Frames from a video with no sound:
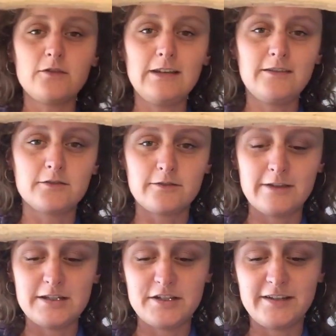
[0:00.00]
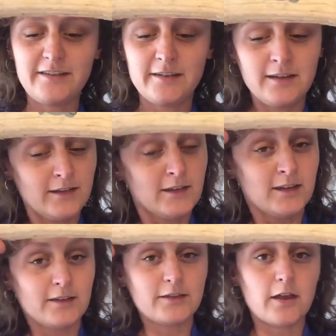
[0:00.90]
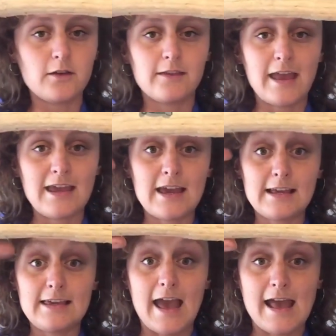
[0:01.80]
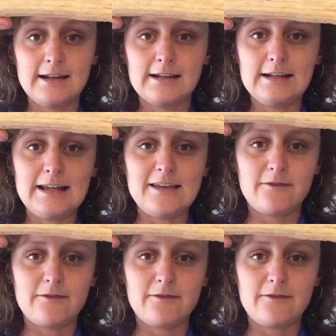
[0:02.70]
little creatures. So they again live